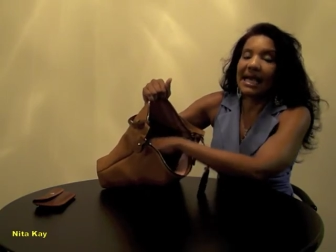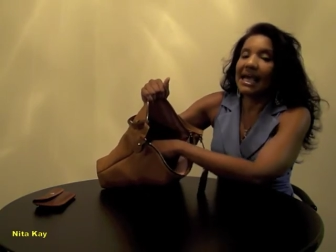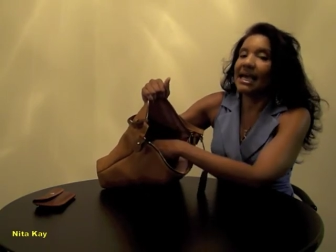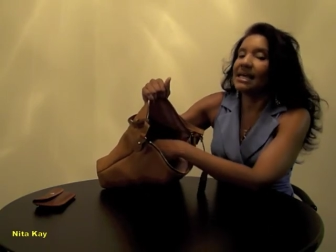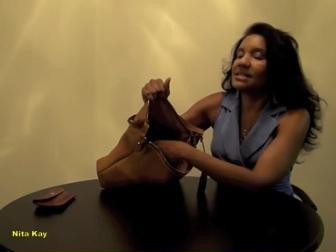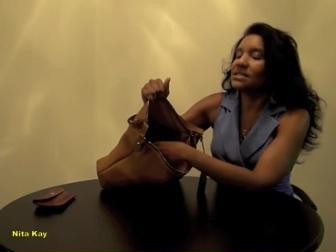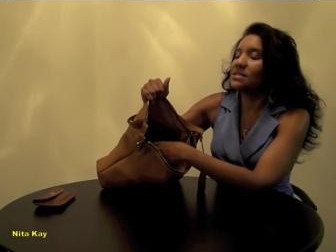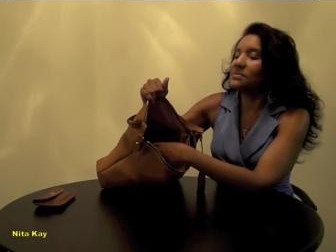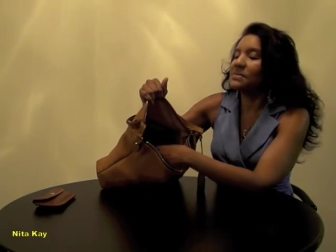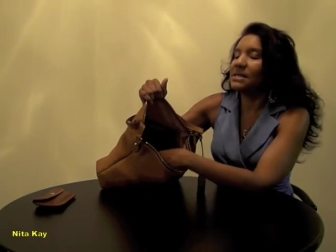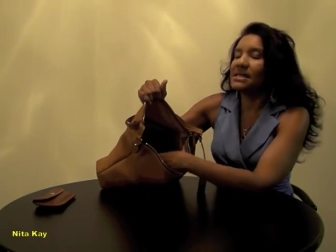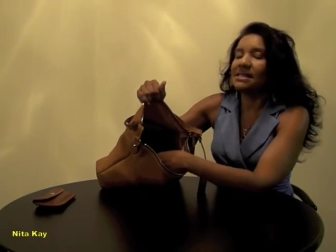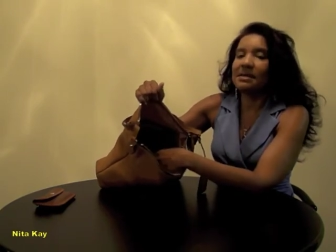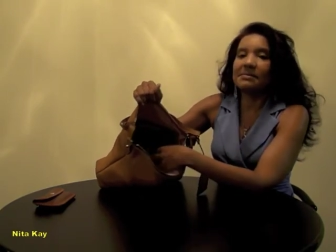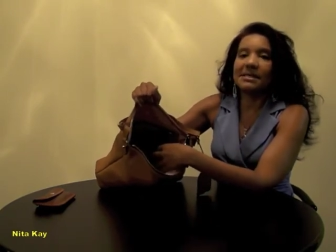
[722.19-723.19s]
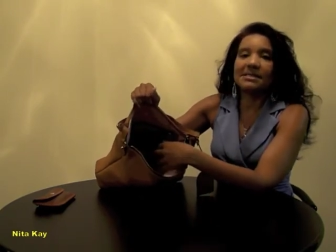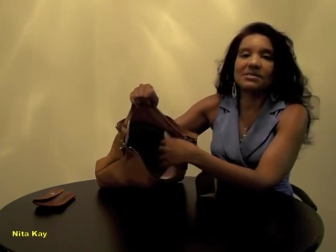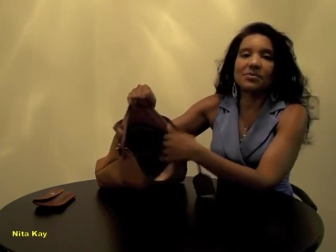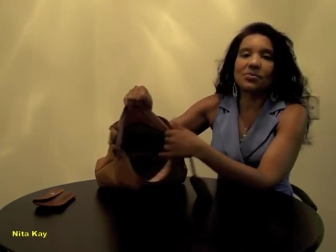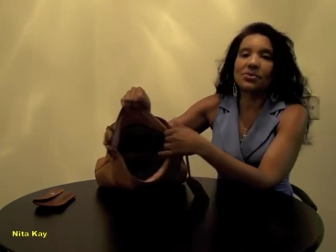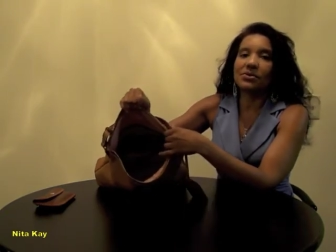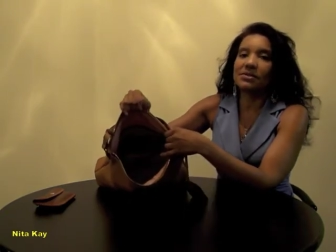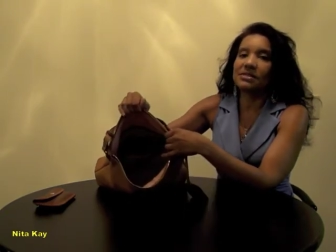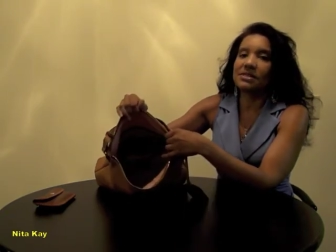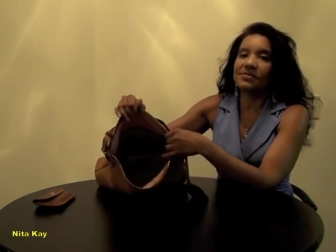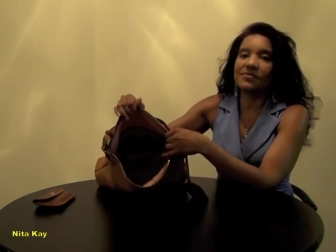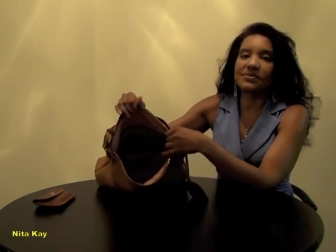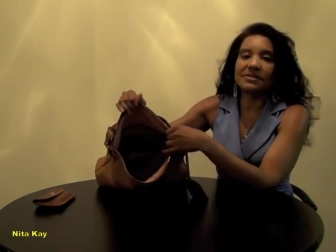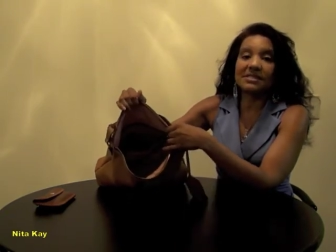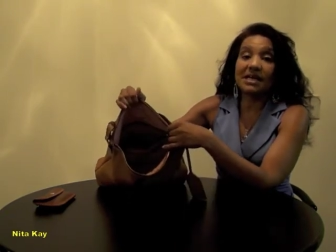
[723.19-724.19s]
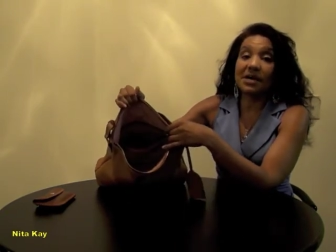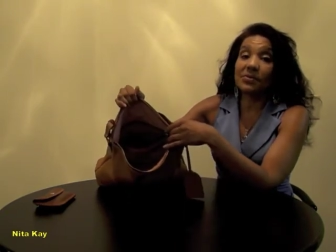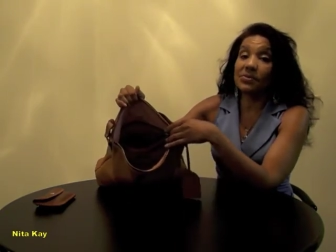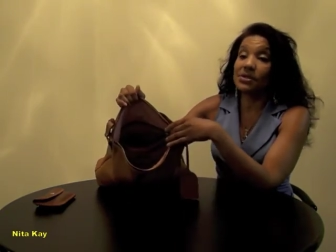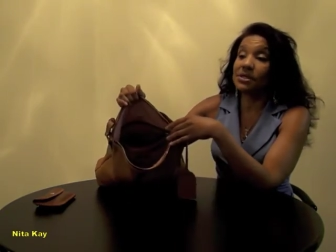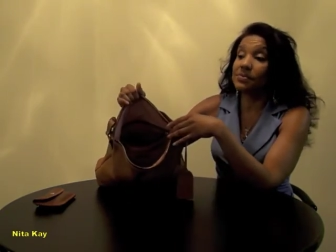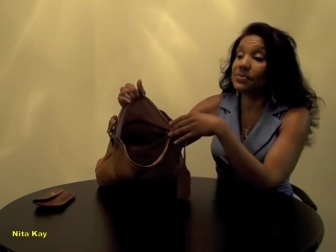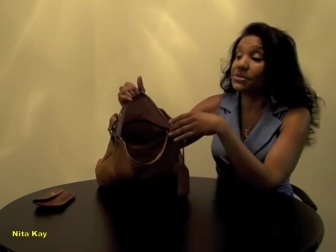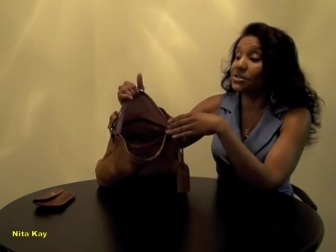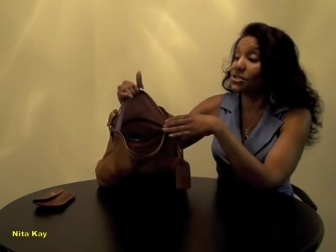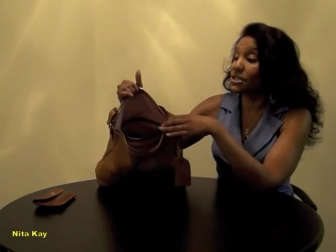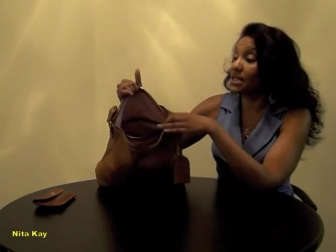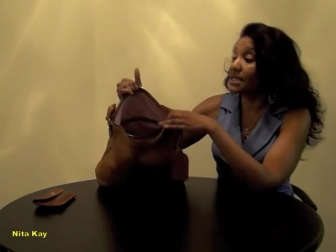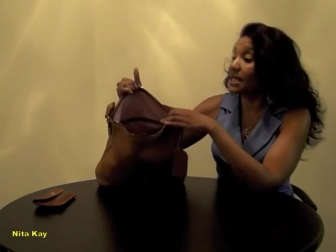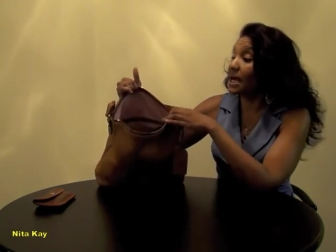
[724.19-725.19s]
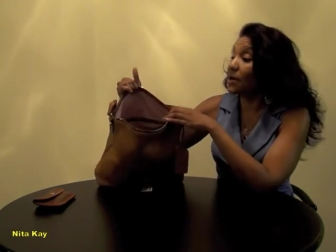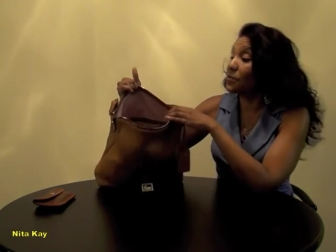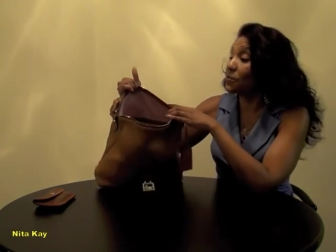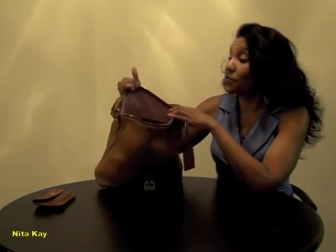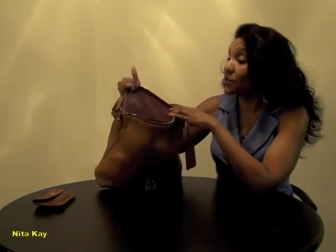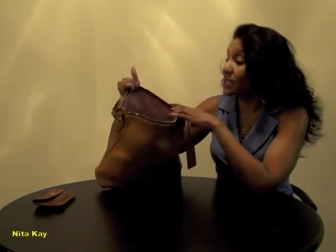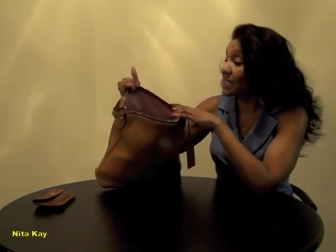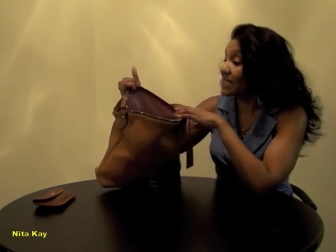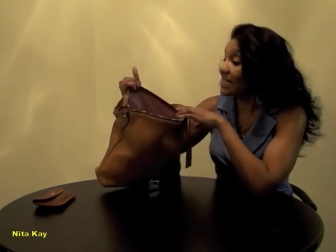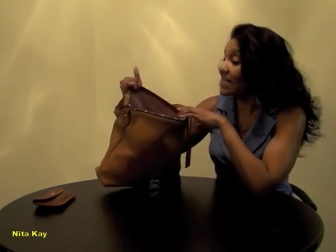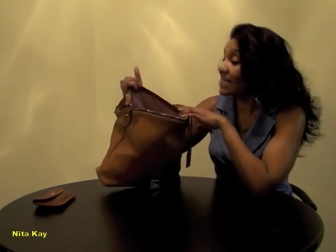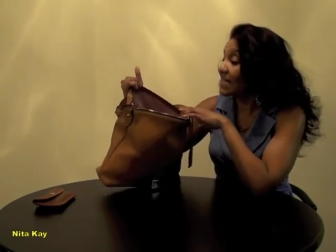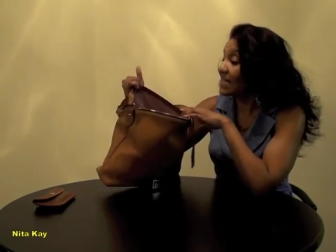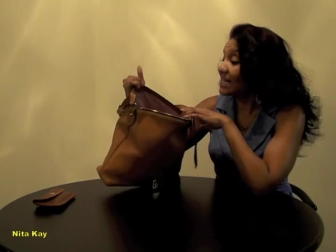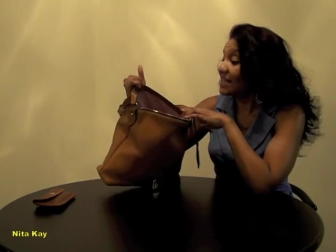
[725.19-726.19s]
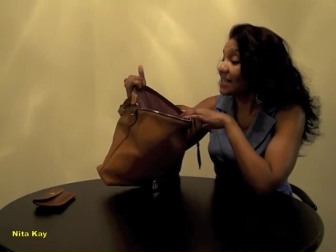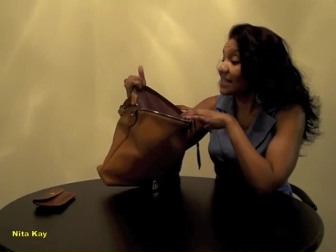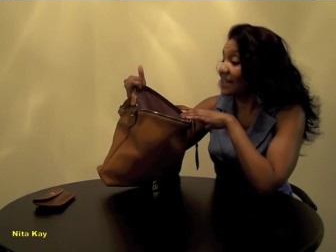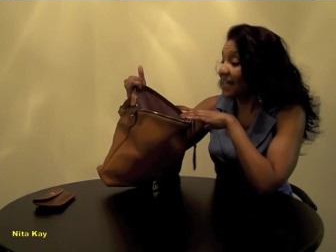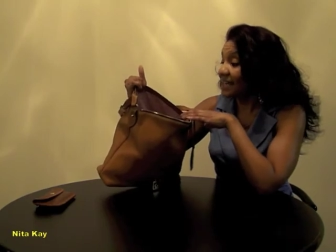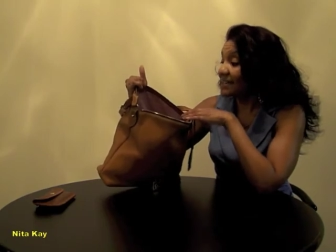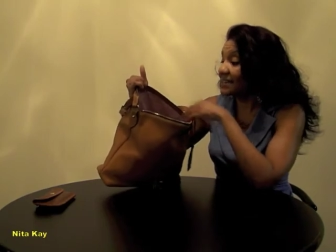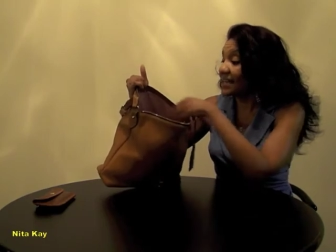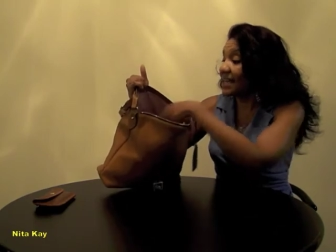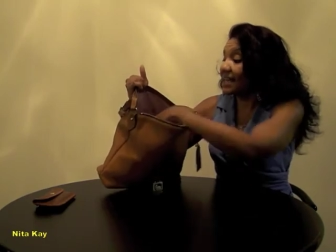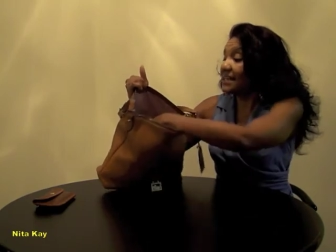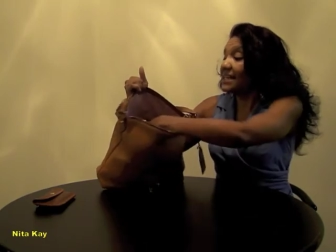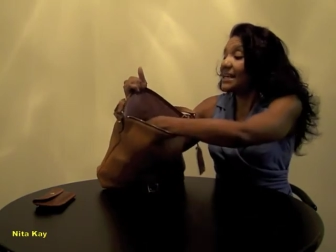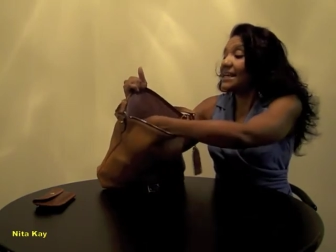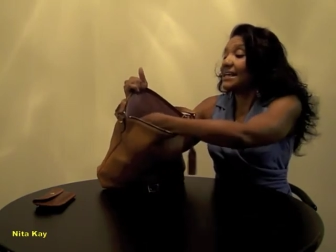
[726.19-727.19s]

And to me that makes a world of difference. I really appreciate it. I really like that.